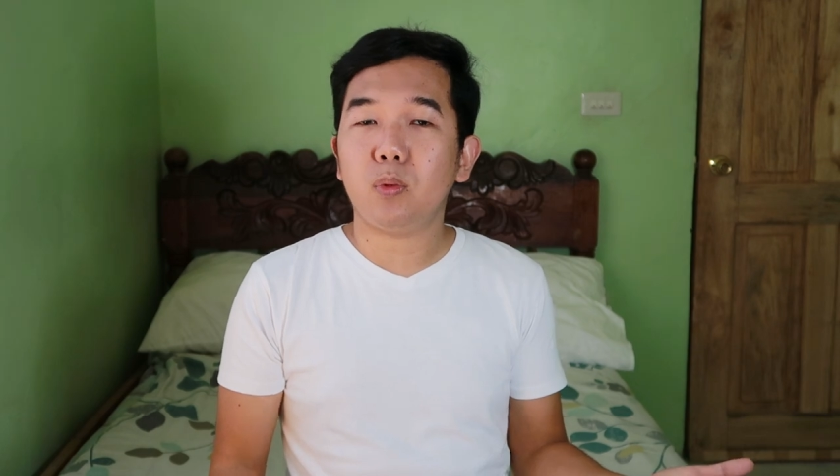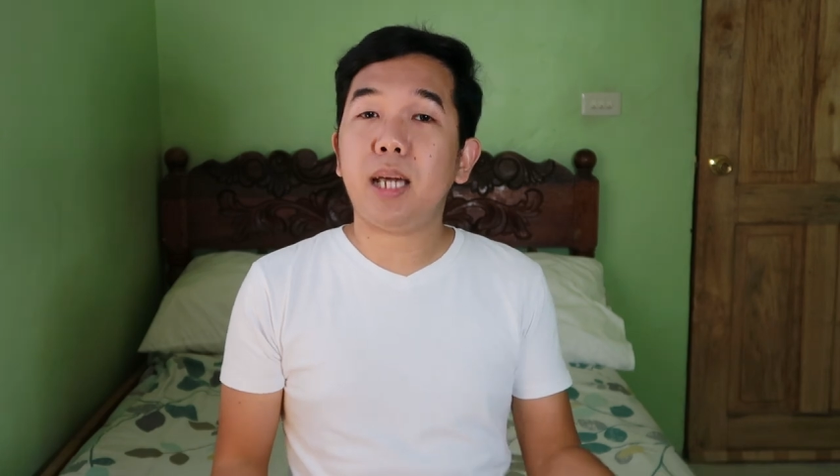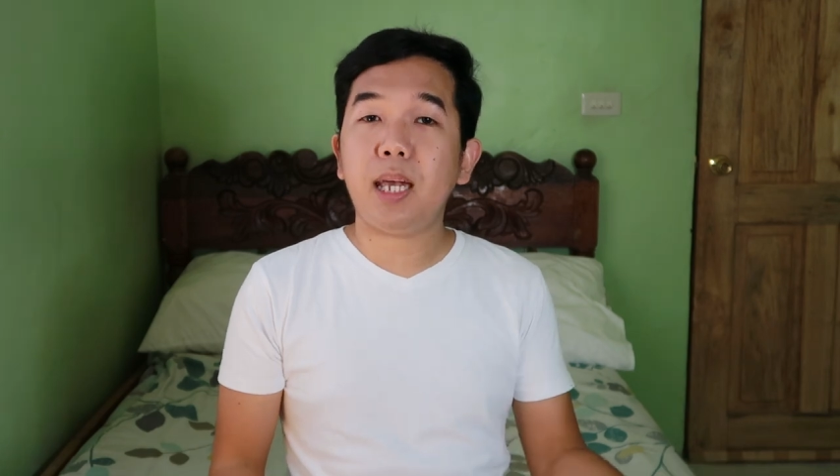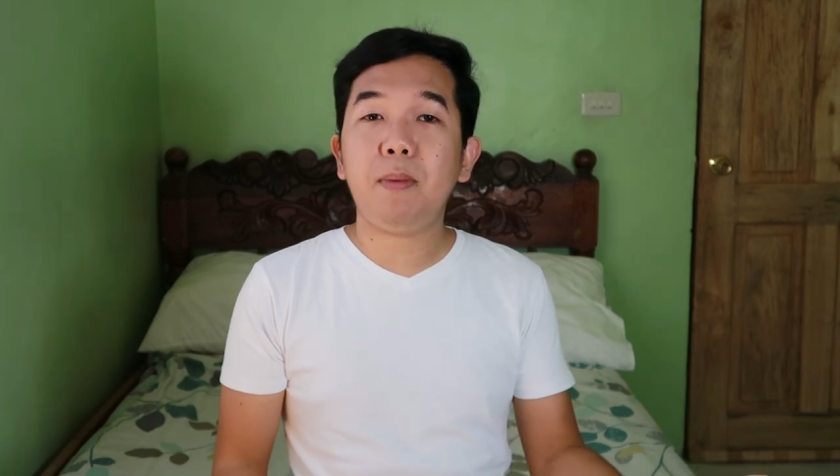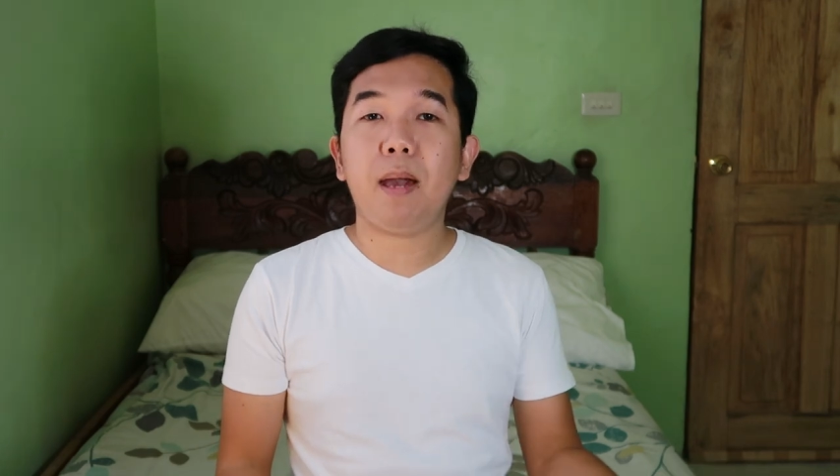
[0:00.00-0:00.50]

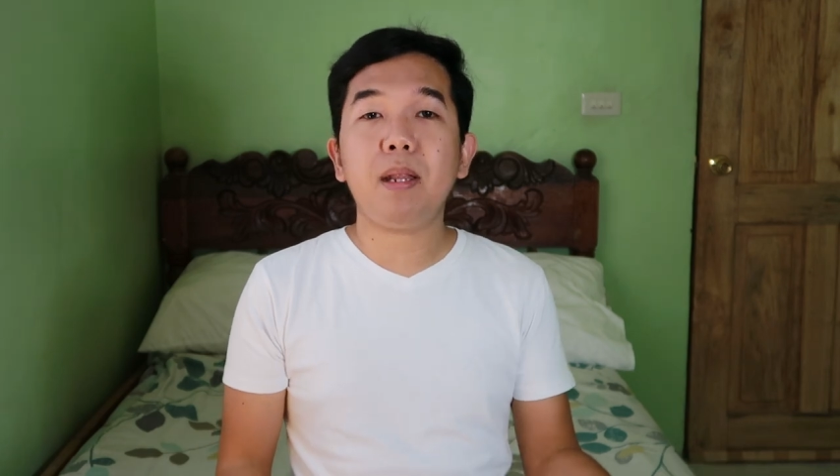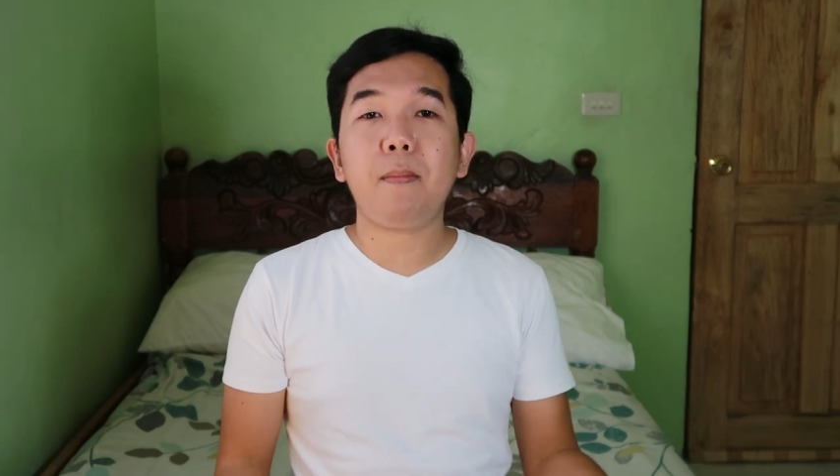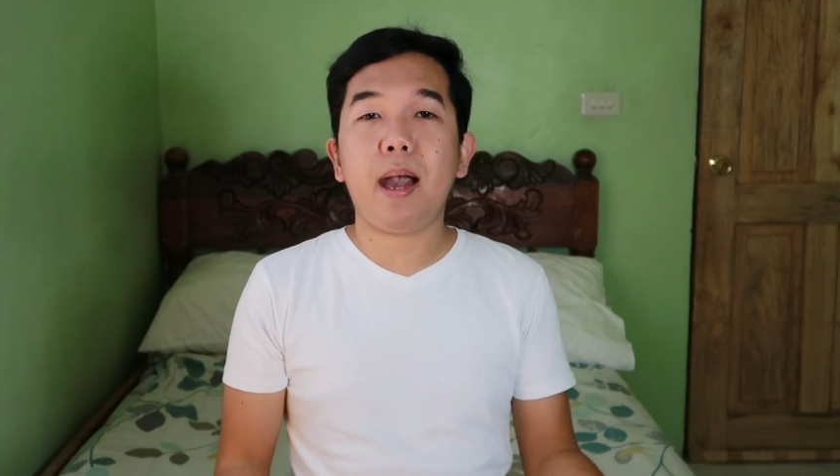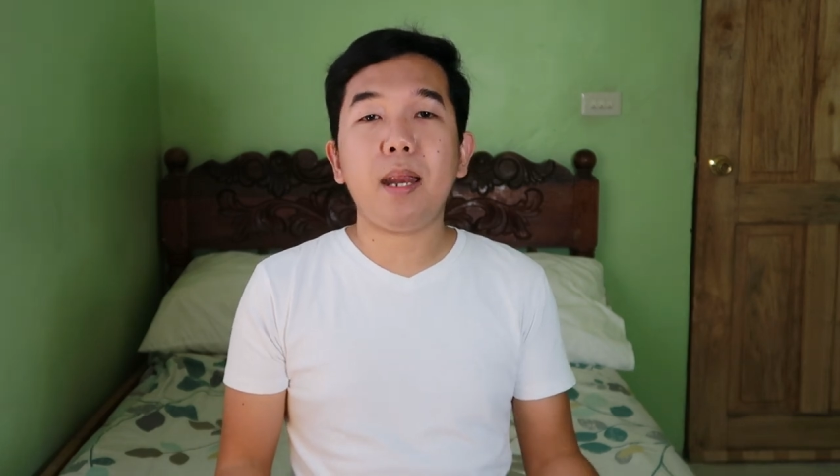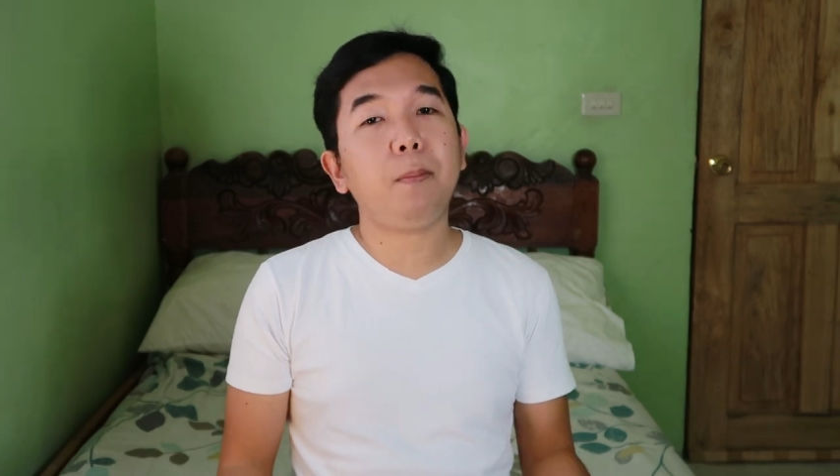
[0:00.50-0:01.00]
Sa ABM
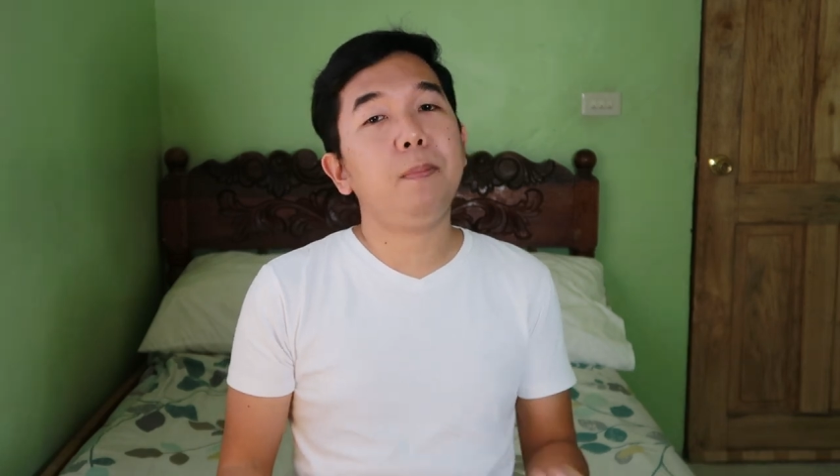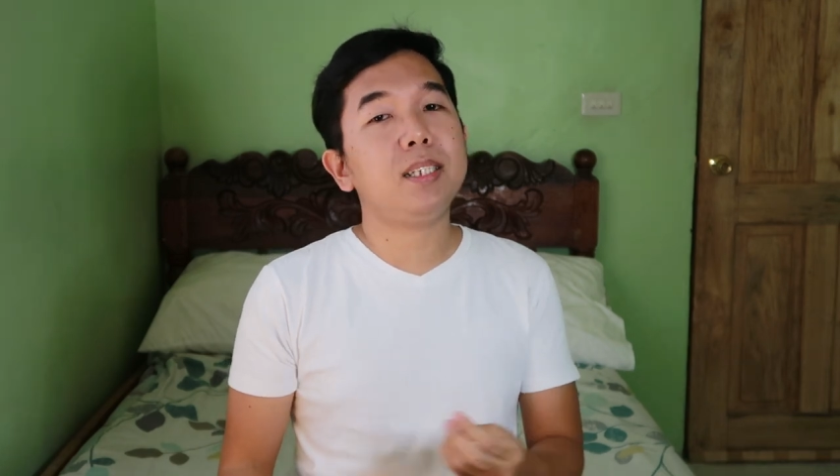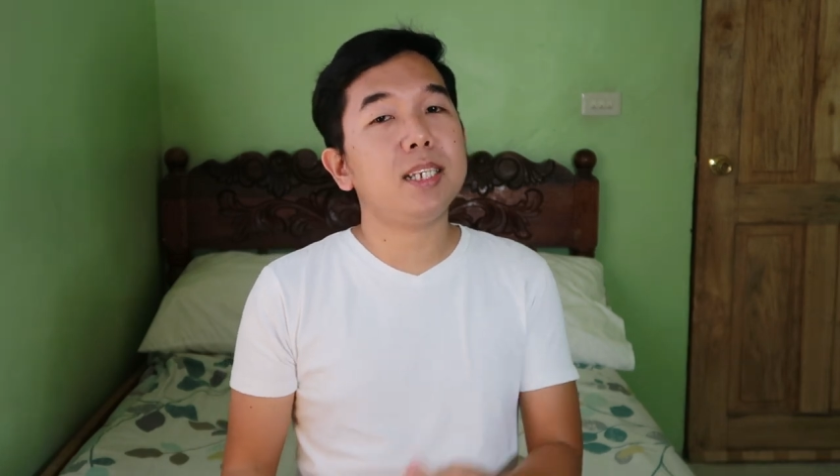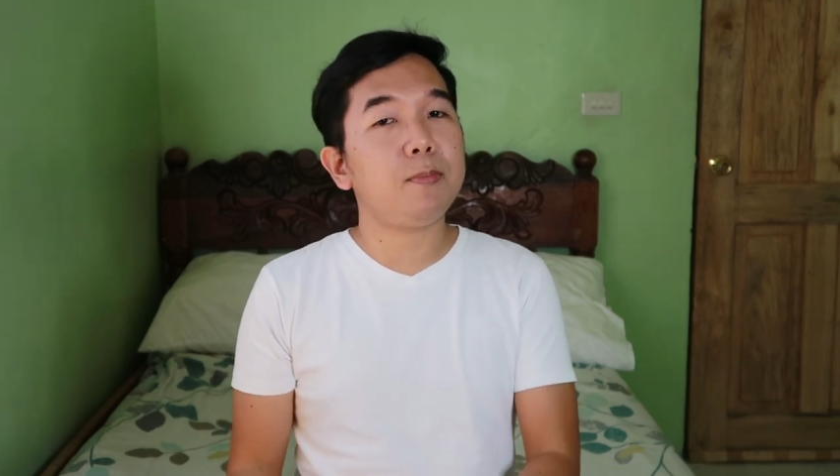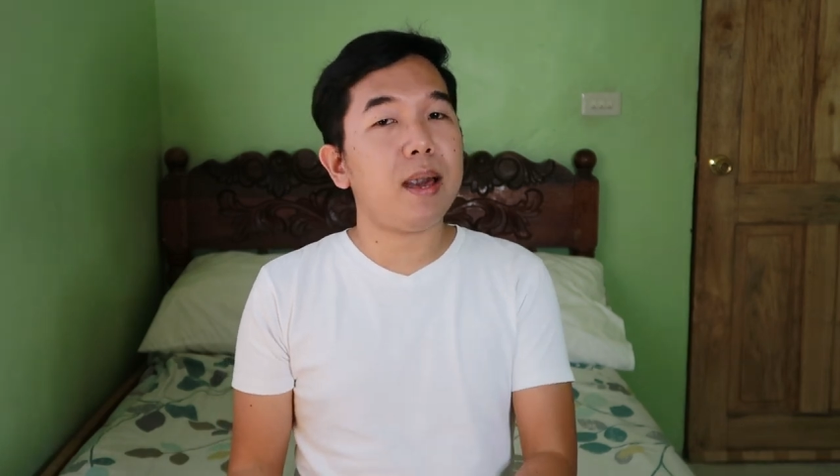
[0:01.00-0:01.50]
naman,
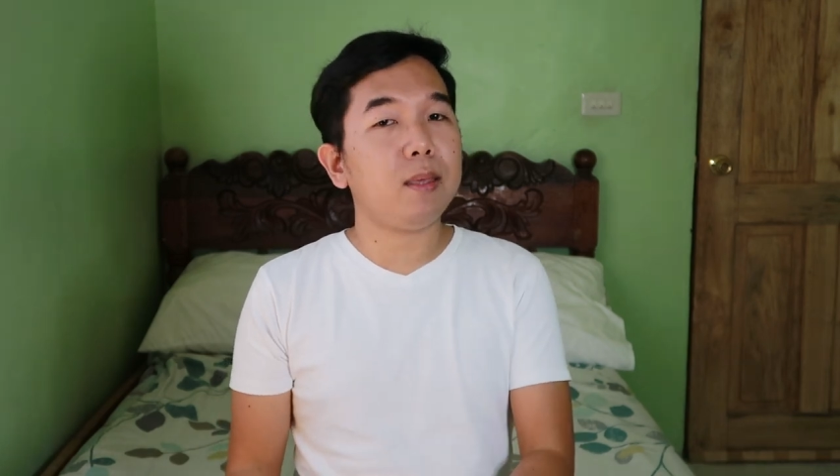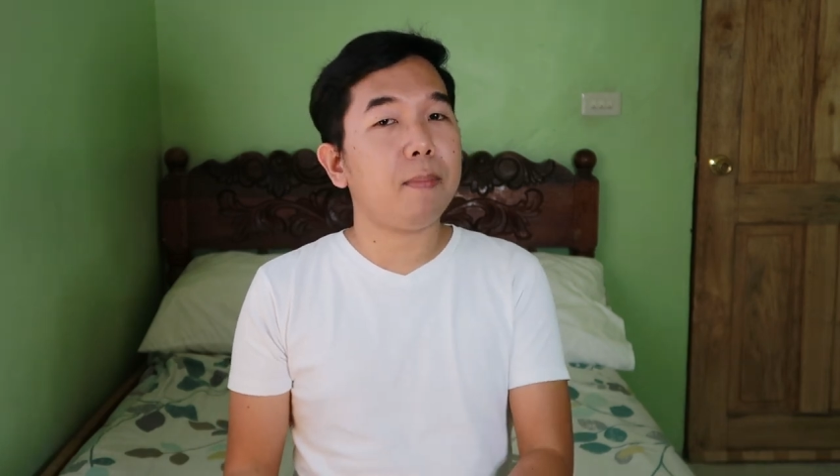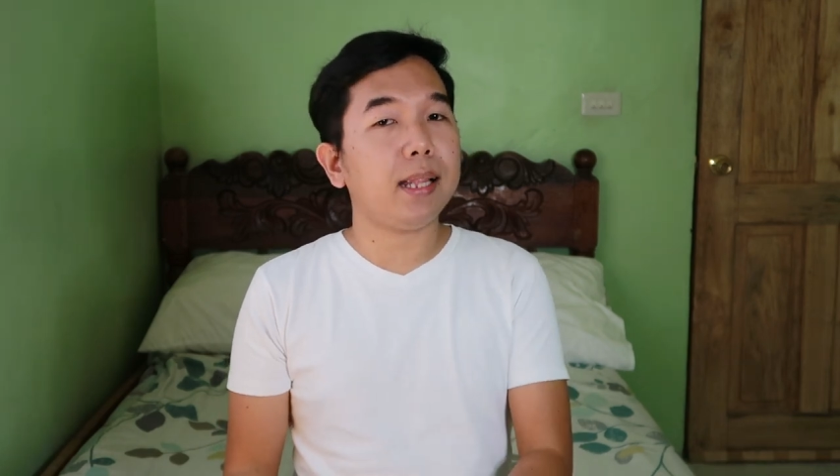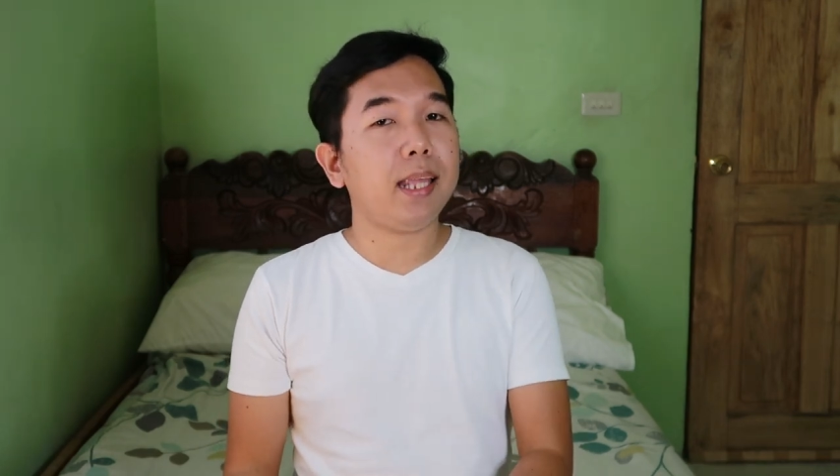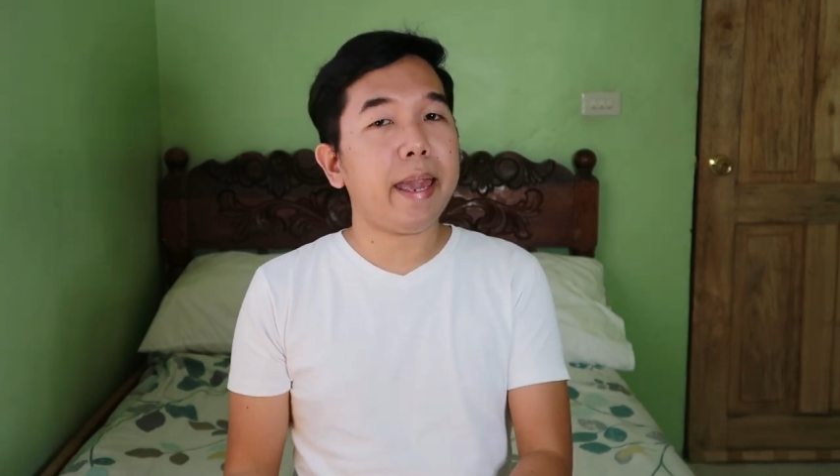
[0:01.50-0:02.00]
Business
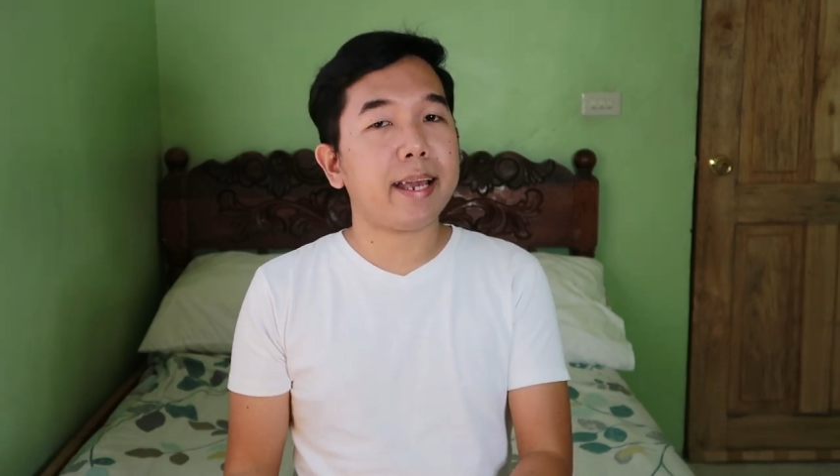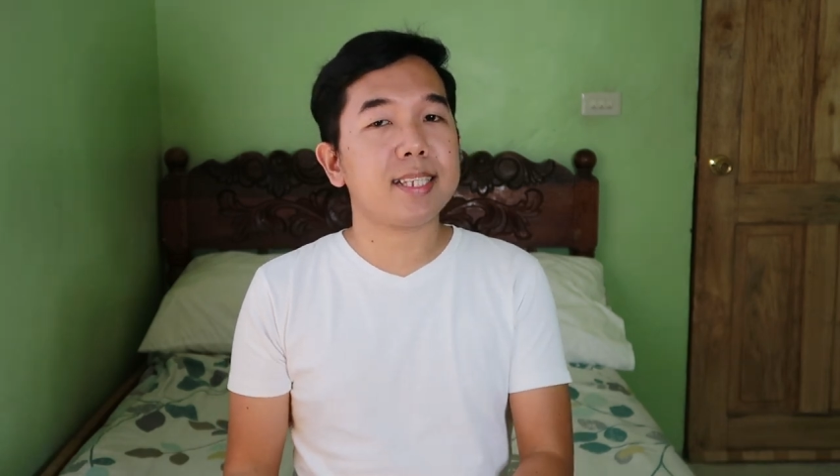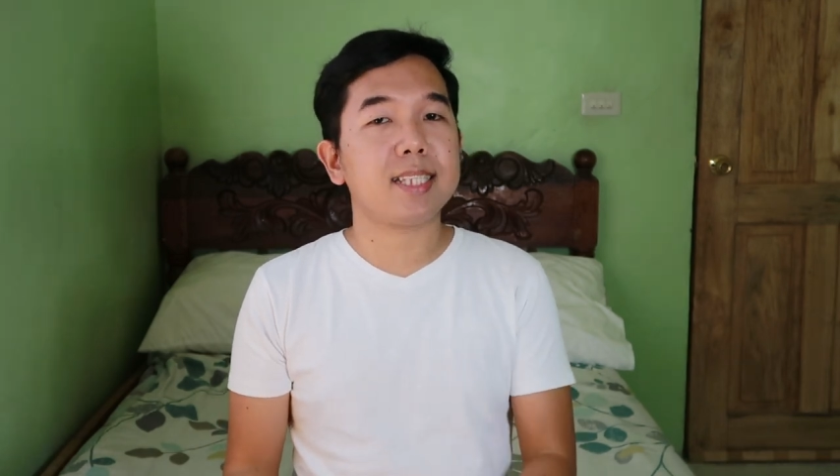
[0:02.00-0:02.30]
Mathematics